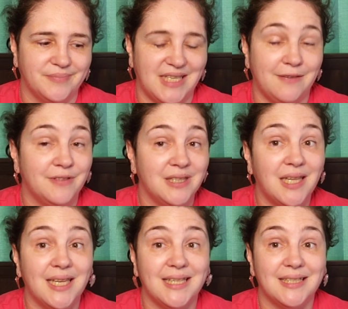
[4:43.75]
even
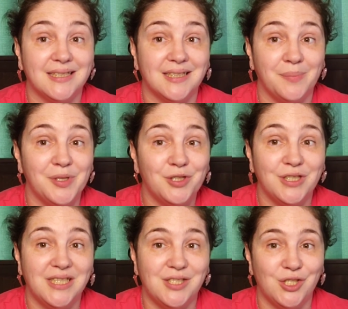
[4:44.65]
like
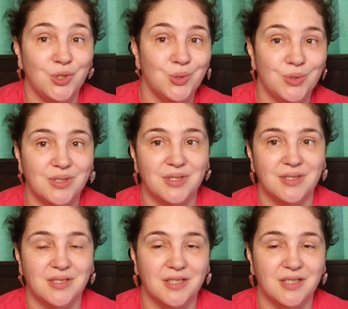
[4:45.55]
ability to use